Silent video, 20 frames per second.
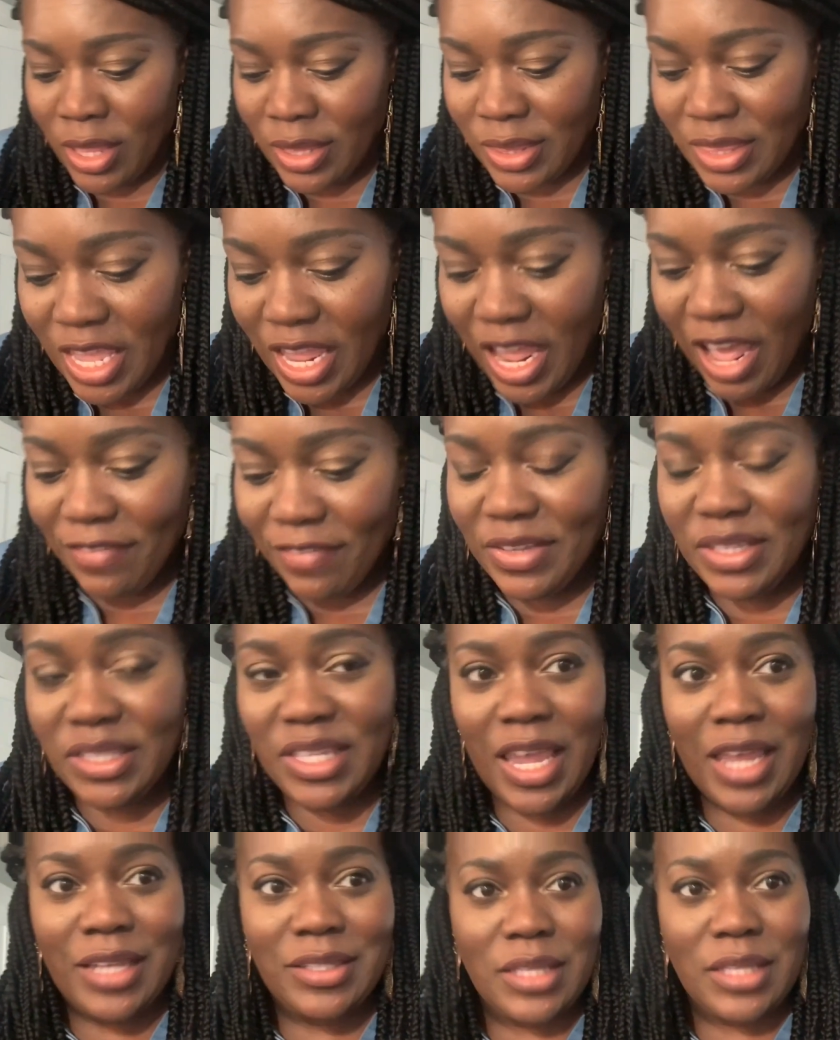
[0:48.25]
They have these
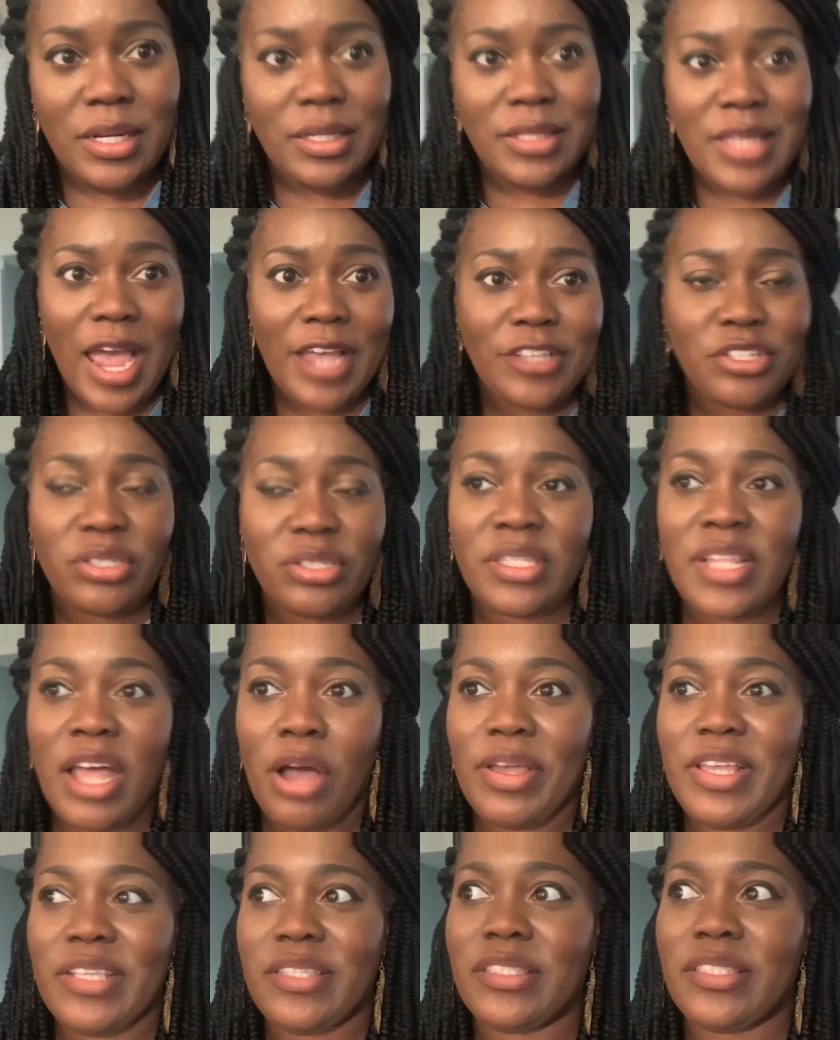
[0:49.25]
hand sanitizers. Now
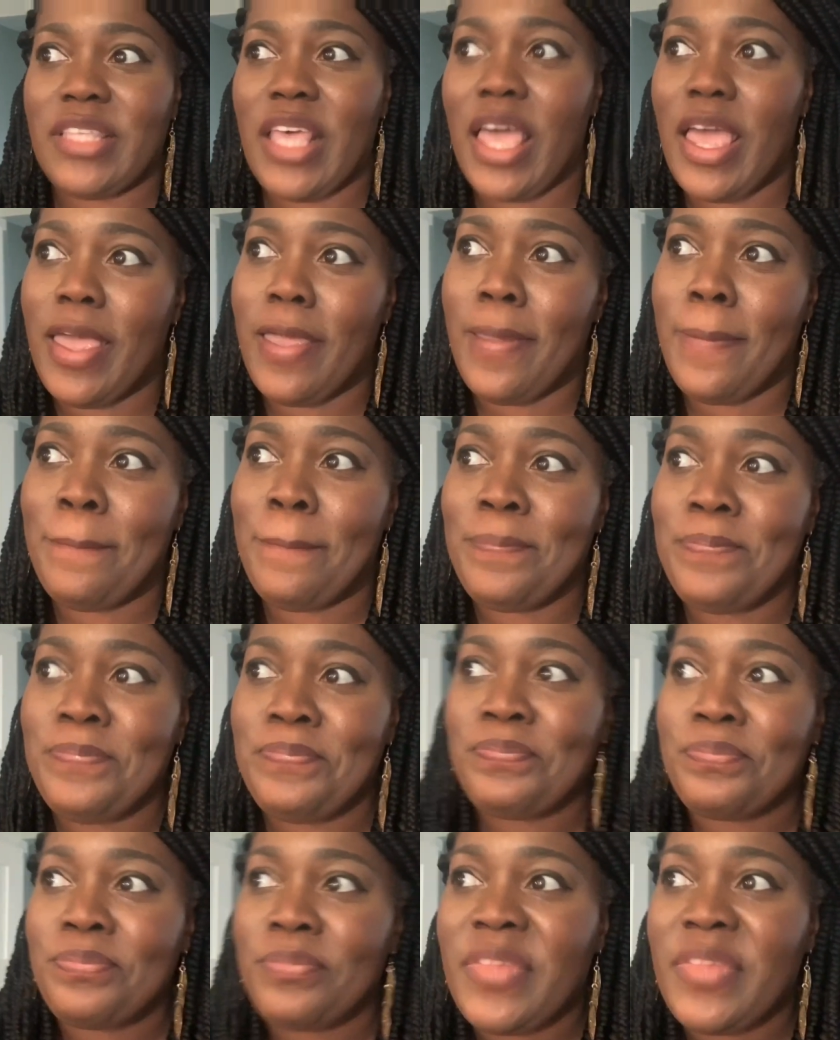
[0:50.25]
it say
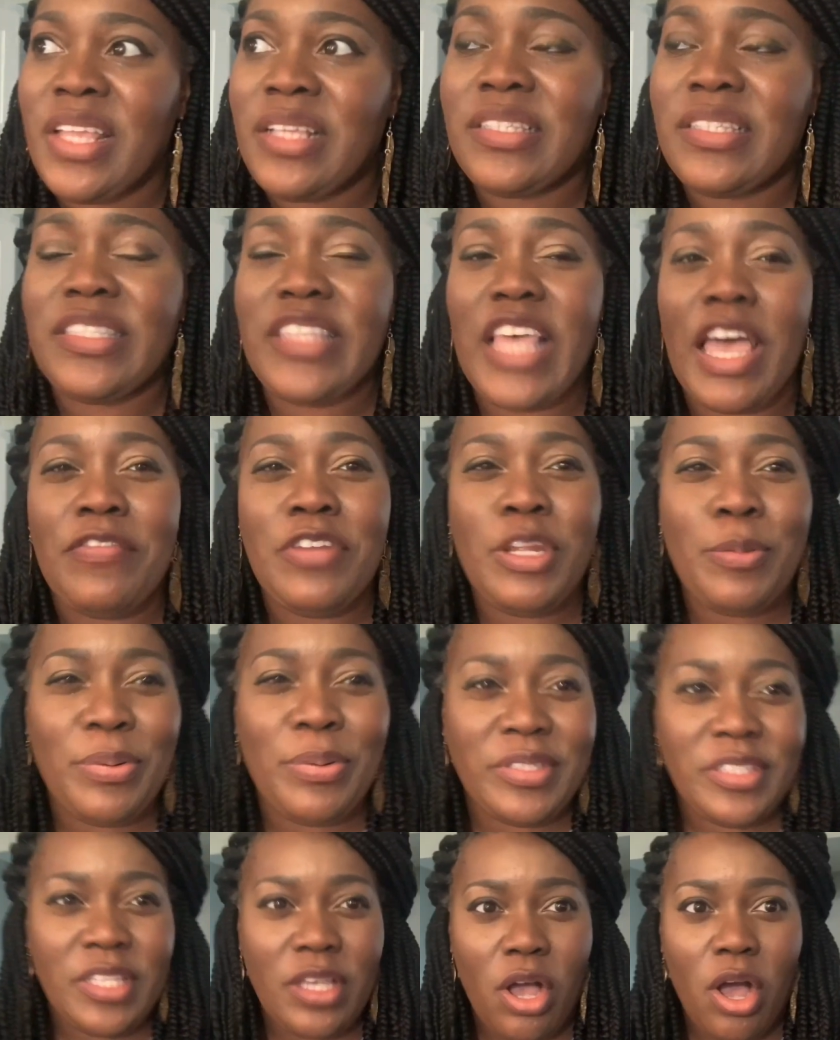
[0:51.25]

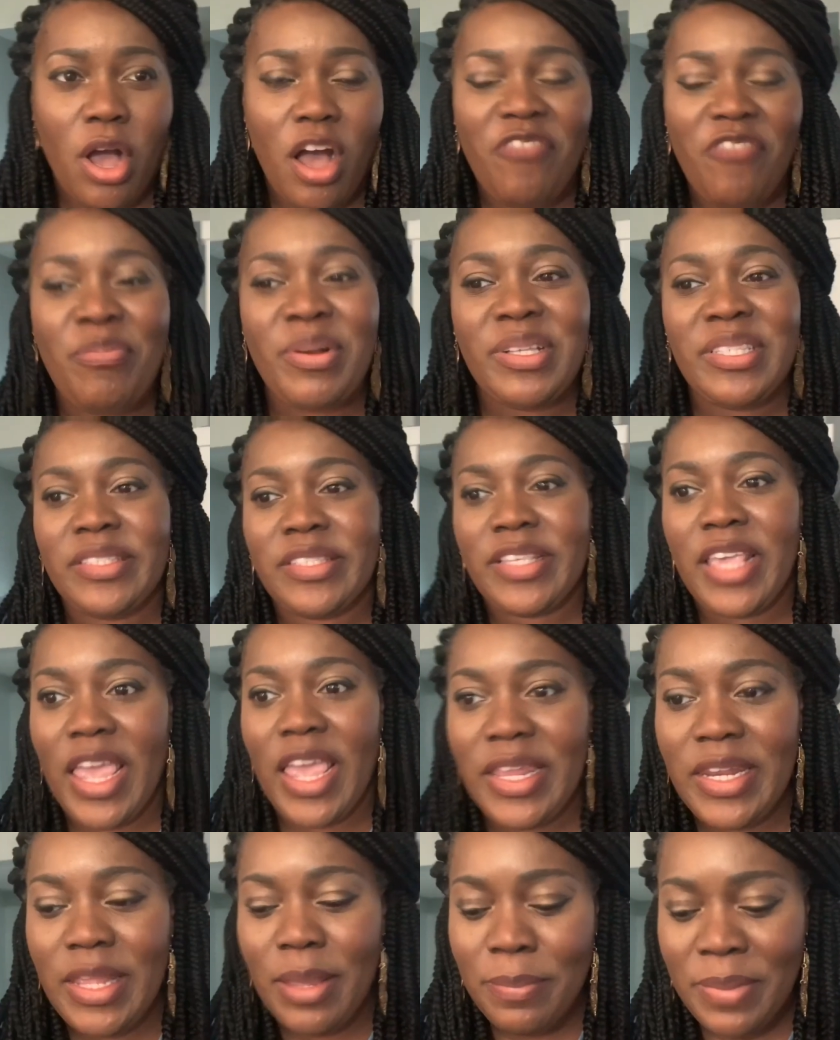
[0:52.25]
70% off, but
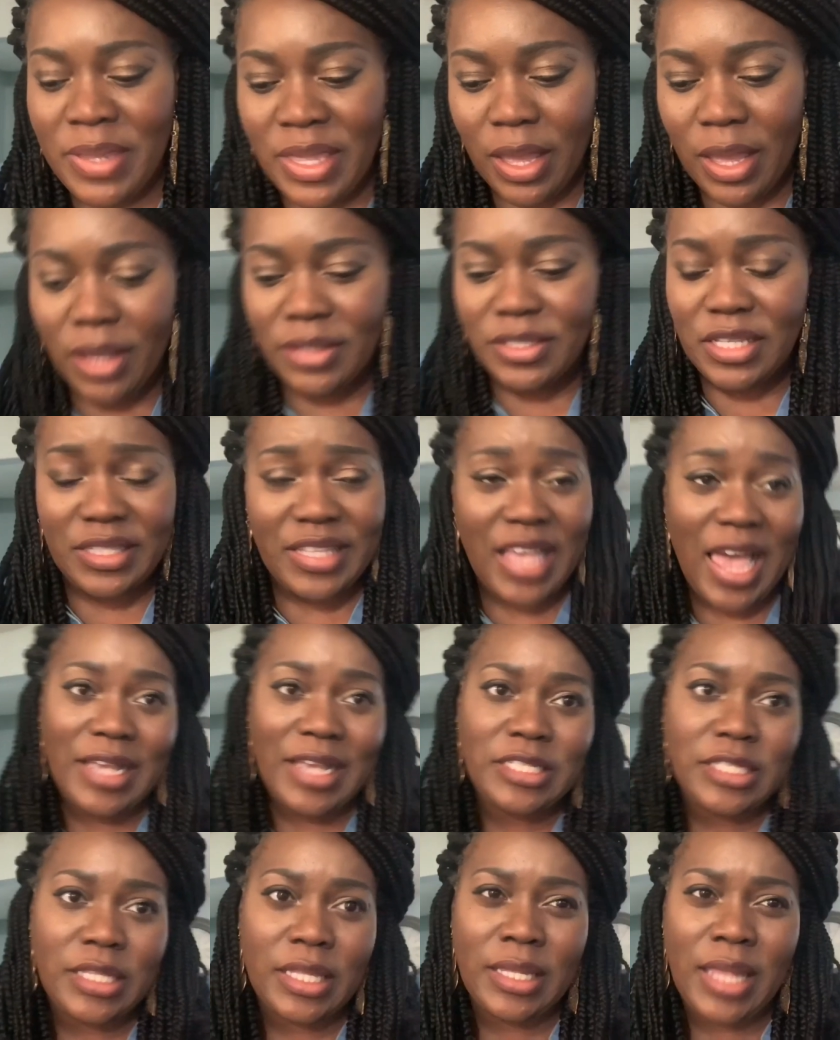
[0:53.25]
scan it because it's
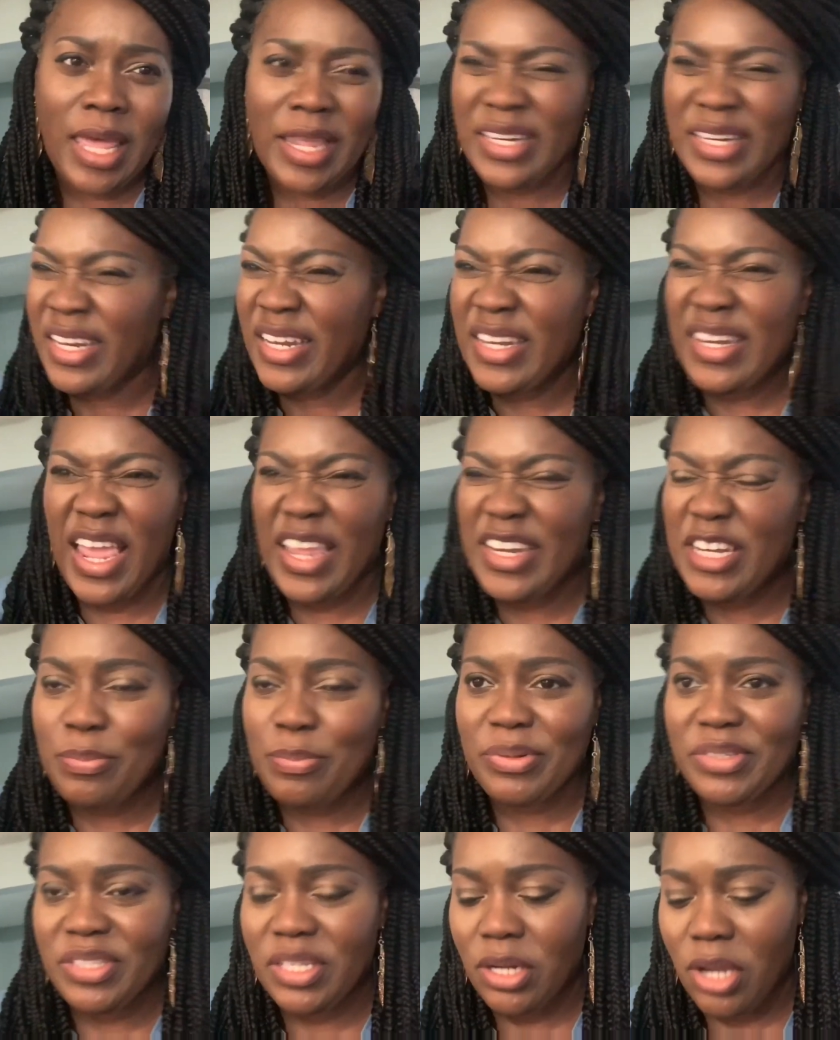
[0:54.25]
actually like
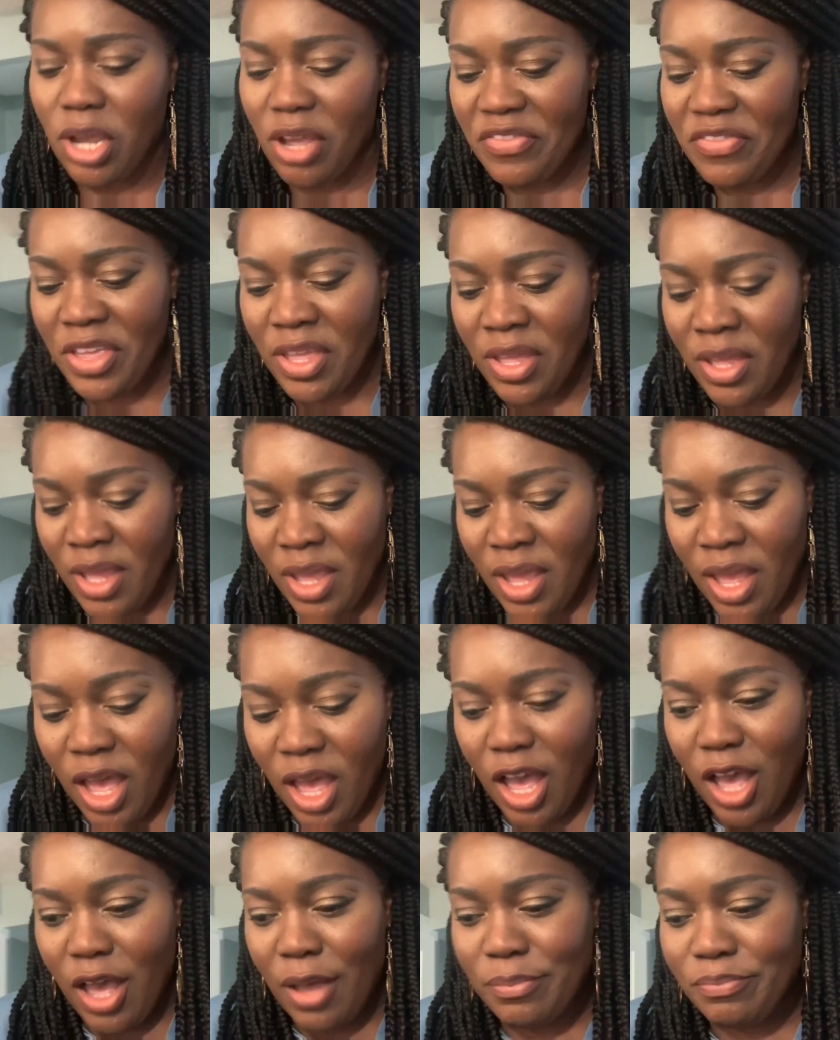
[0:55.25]
90% off.
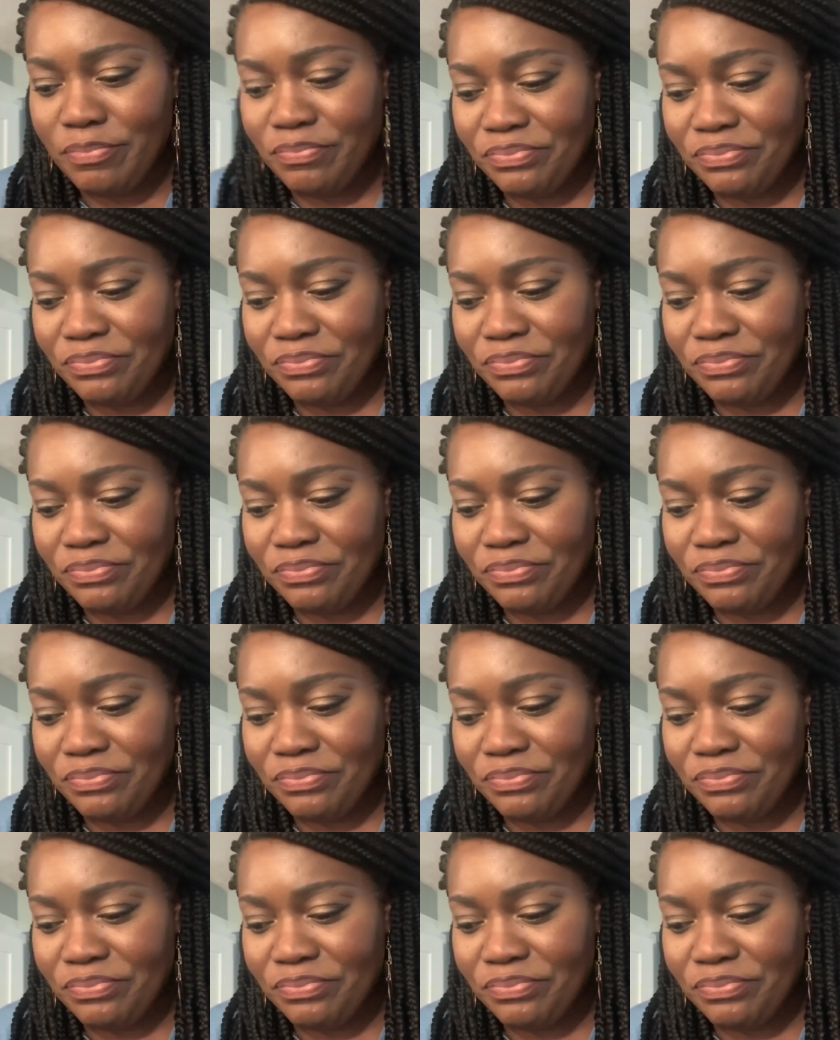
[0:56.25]
Um,